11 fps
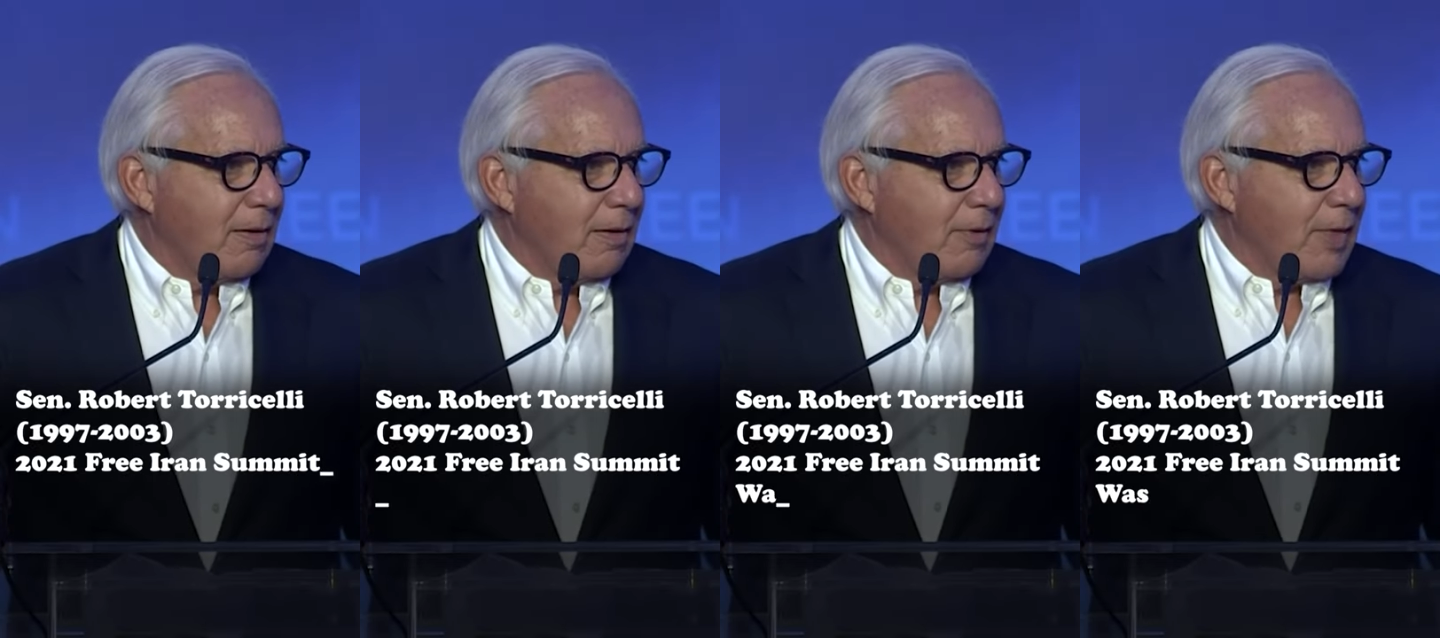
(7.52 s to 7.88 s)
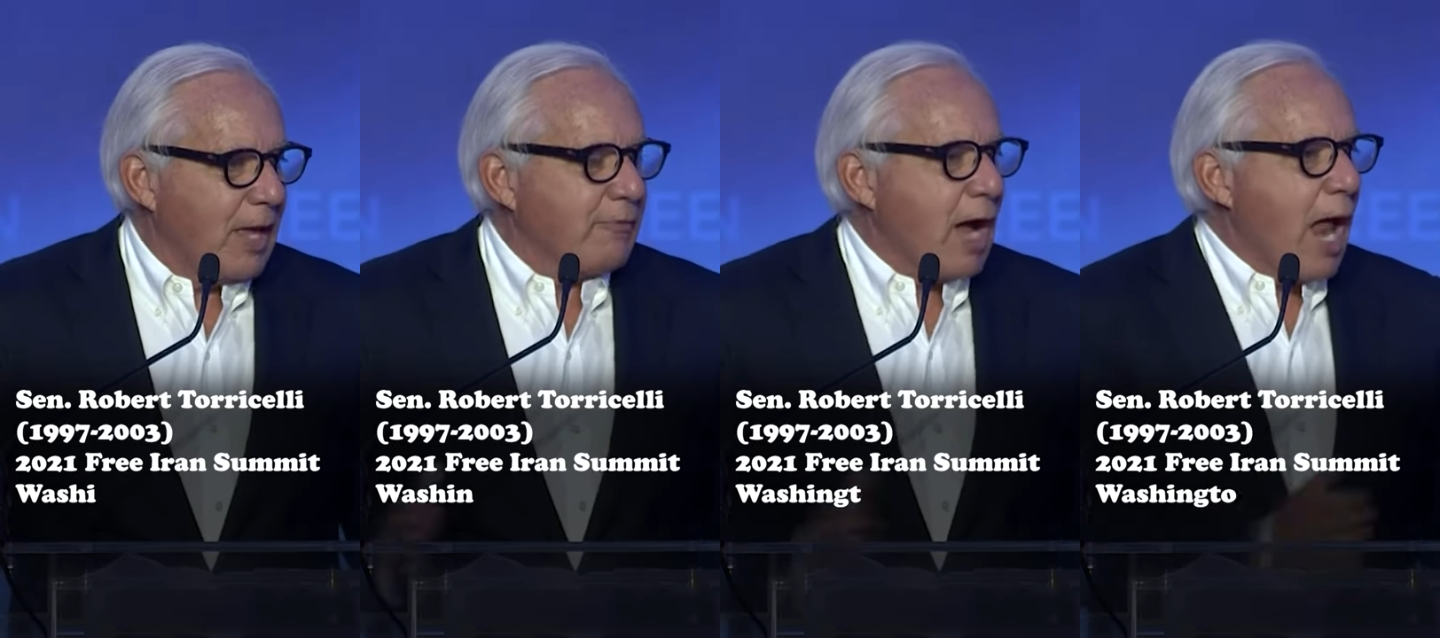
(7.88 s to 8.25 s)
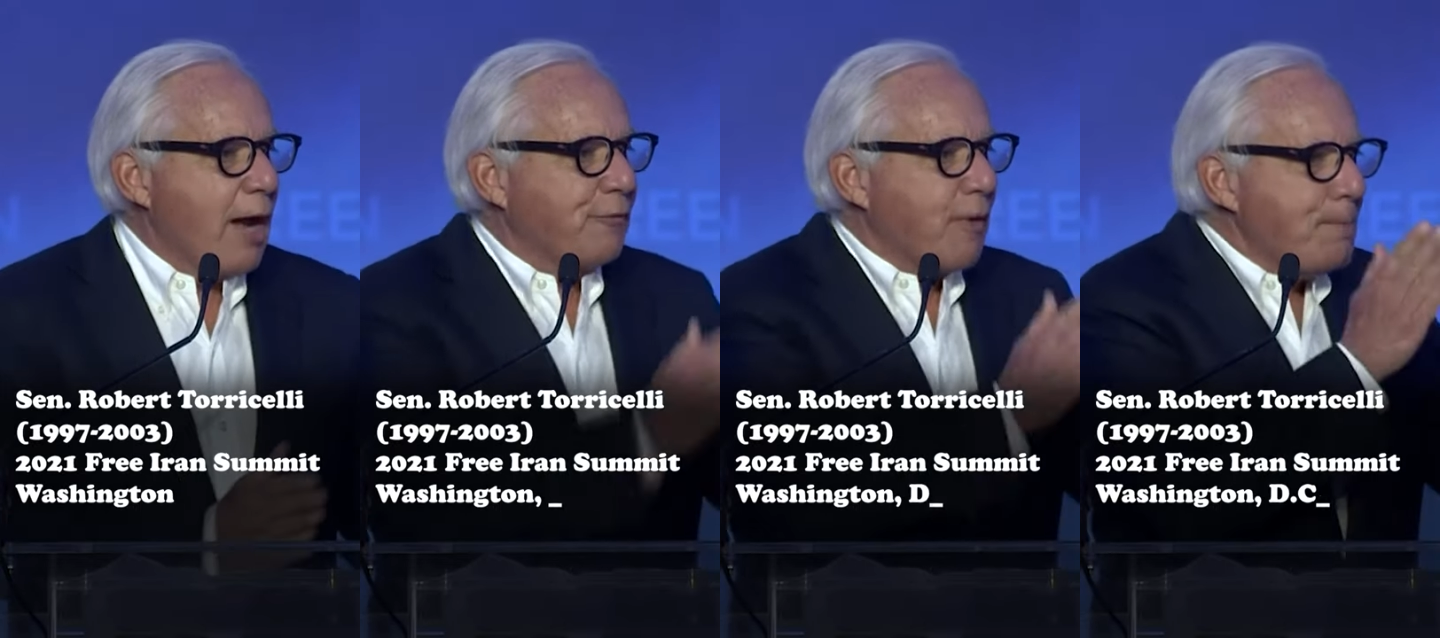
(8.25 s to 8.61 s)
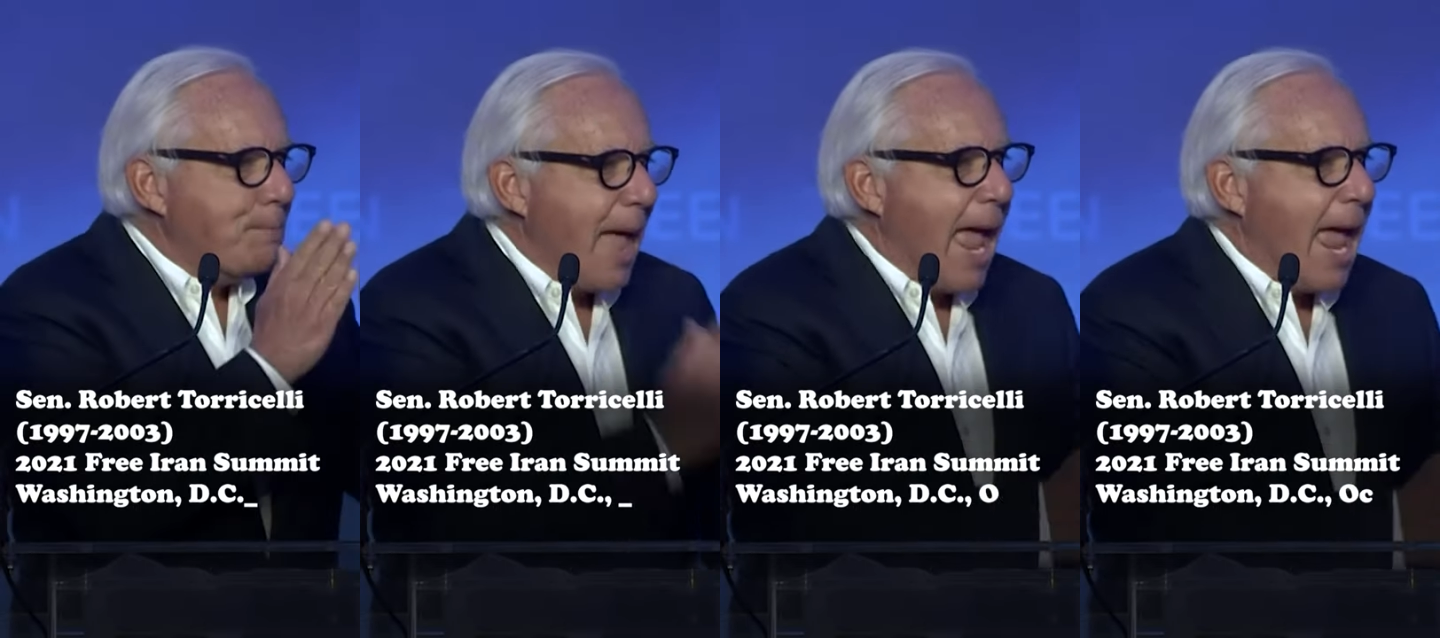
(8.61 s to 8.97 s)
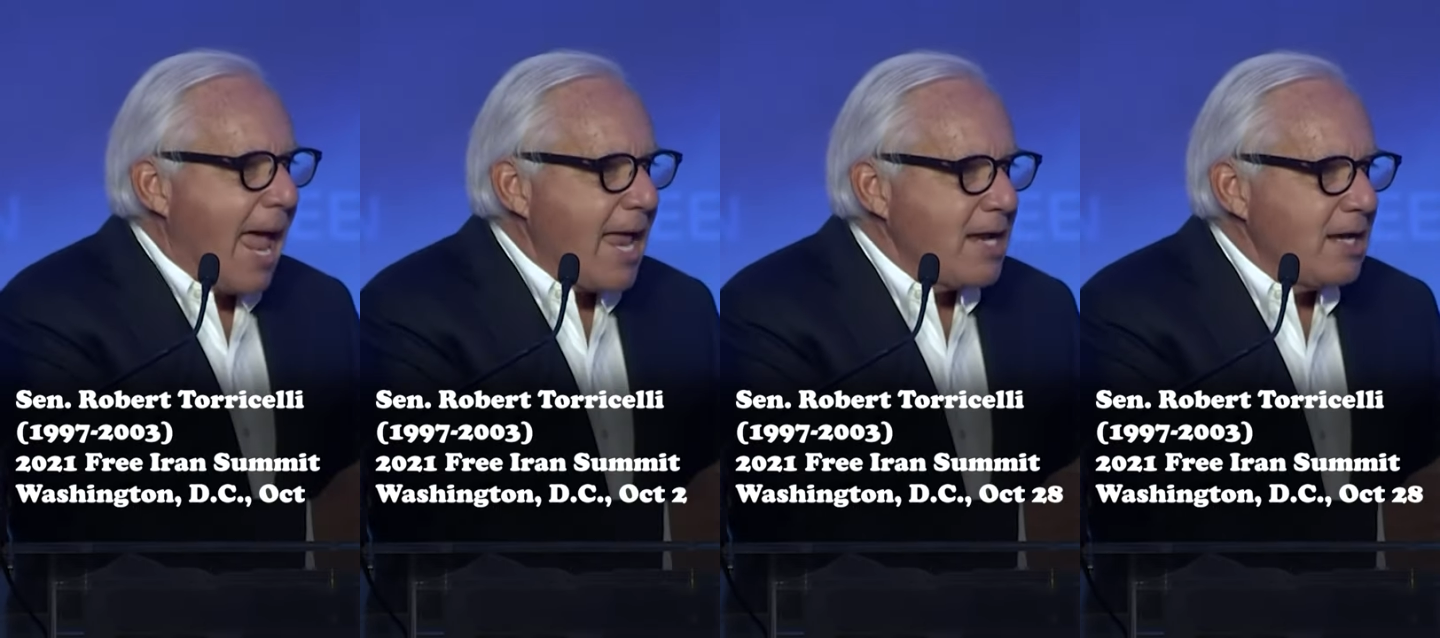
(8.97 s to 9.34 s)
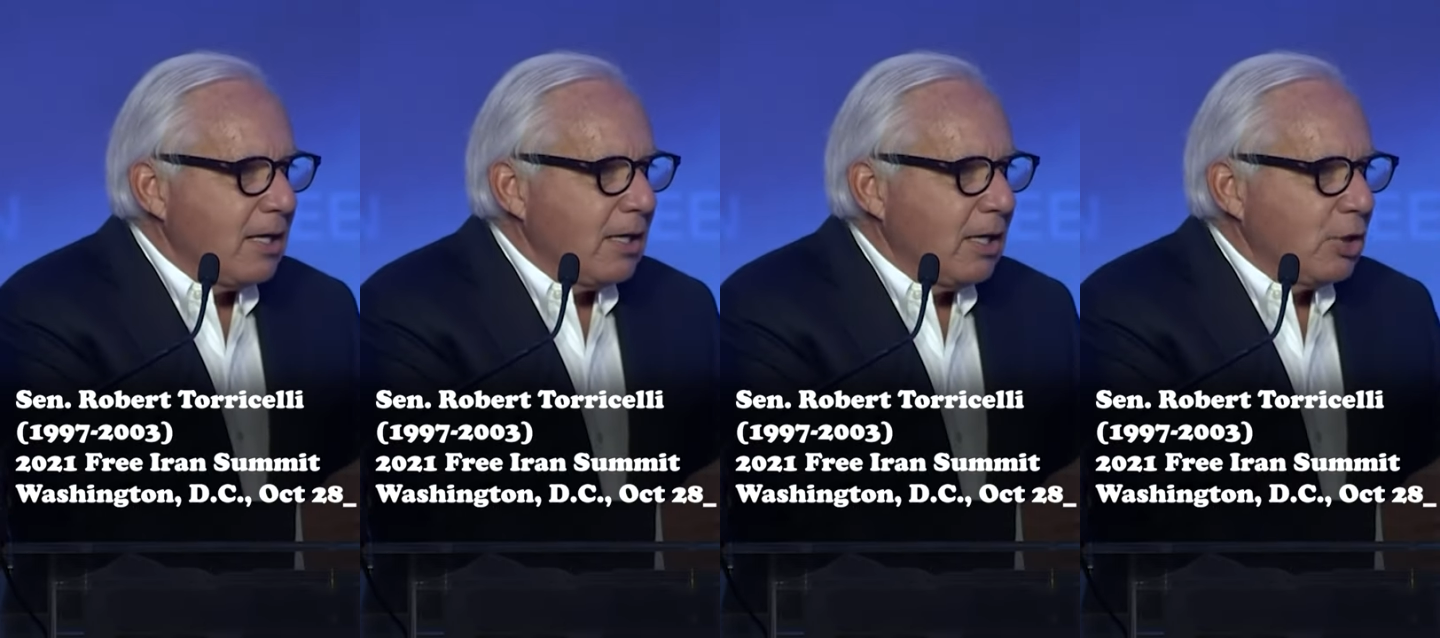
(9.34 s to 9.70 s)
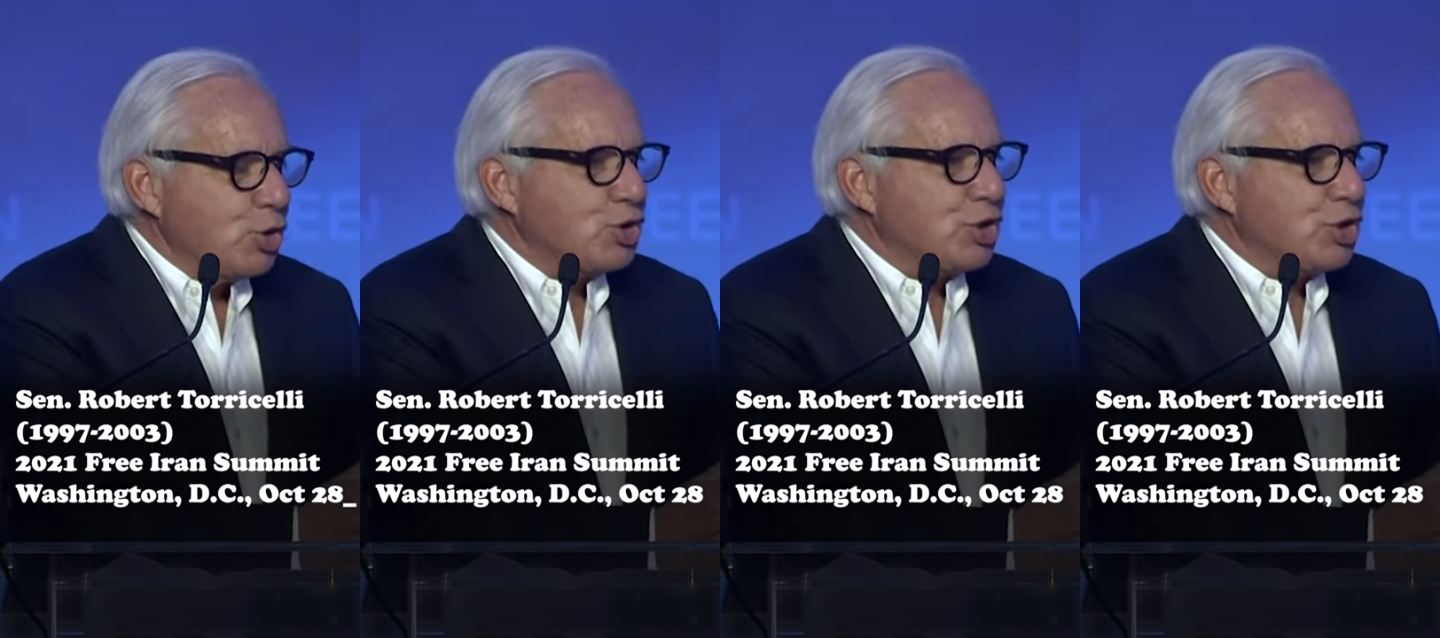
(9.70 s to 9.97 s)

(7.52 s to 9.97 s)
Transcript: They've gone from bad to